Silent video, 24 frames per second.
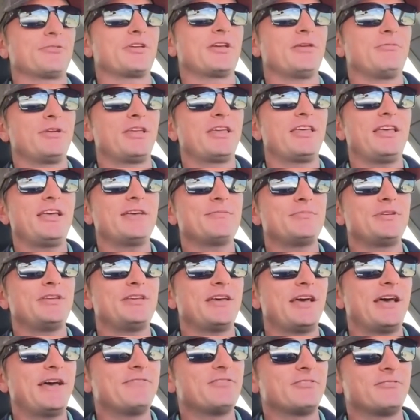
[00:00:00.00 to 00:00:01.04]
Okay, we can't be
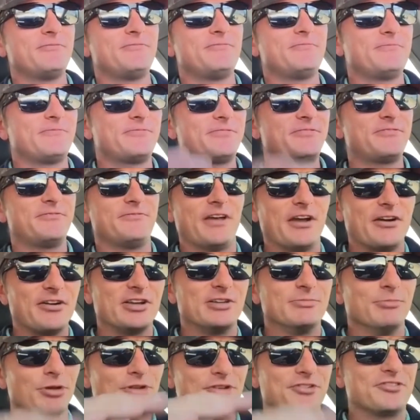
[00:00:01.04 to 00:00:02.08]
having
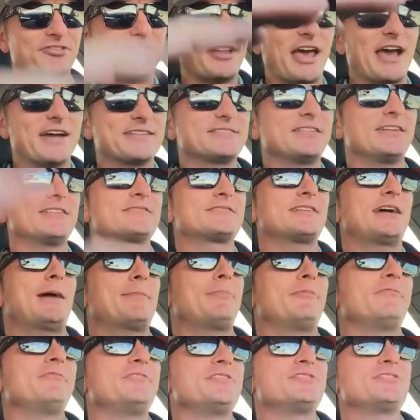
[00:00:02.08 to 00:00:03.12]
variables stacked on top
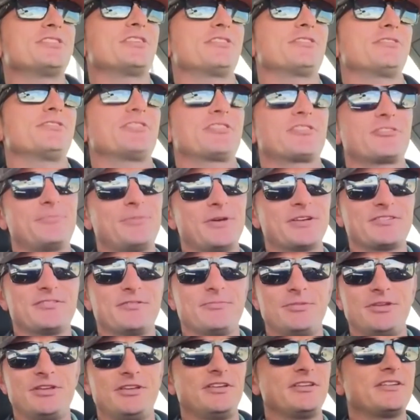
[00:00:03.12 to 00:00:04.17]
of each other and expect to
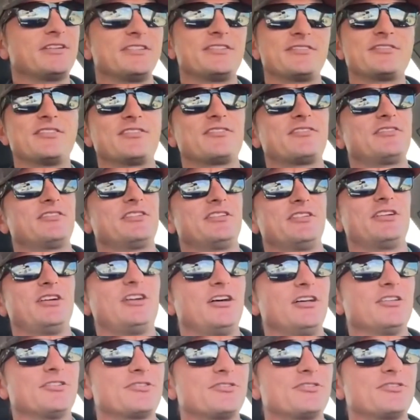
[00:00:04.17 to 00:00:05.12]
be consistent at all.